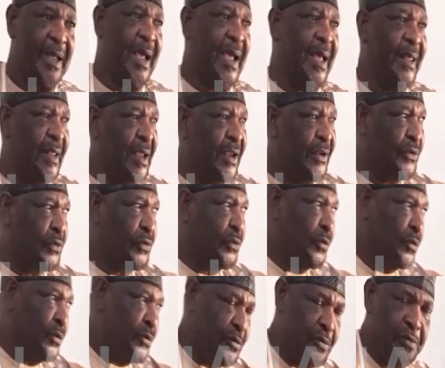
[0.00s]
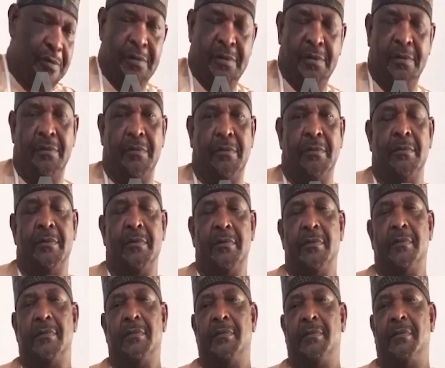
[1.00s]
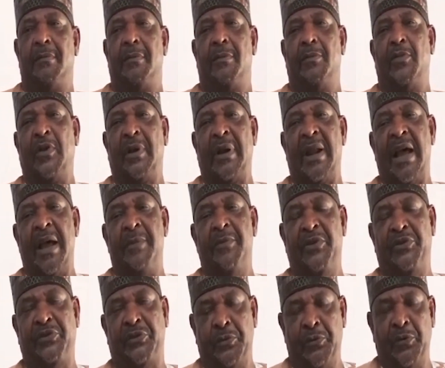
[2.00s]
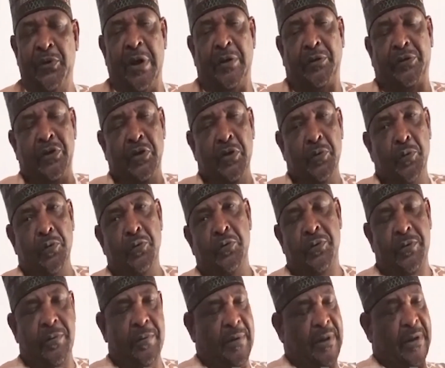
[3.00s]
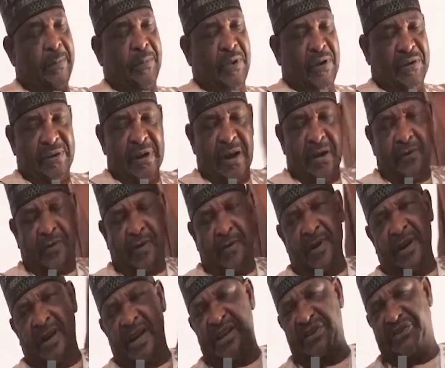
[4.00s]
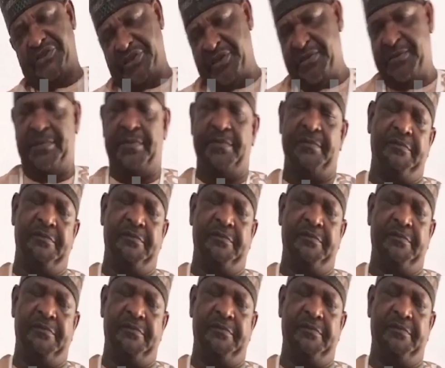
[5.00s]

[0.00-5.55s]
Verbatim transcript: and then to Bola Ahmed Tinubu, the President and Commander-in-Chief?